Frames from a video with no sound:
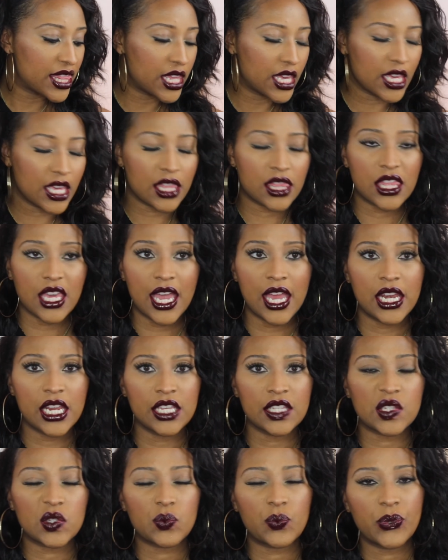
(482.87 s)
think that
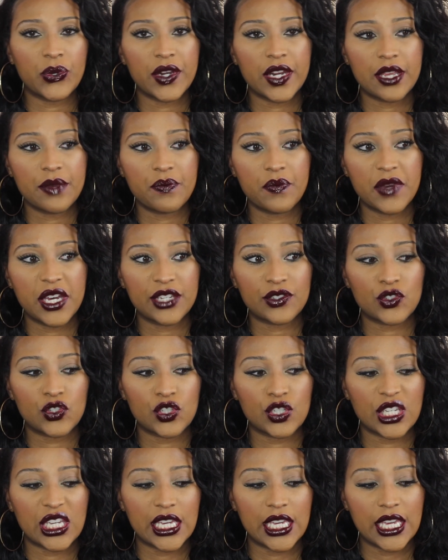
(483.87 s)
is pretty
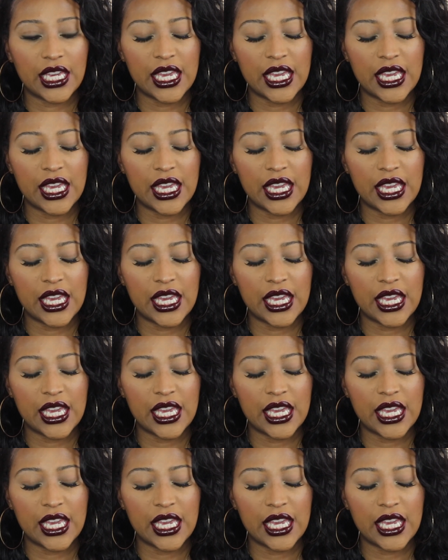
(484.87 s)
much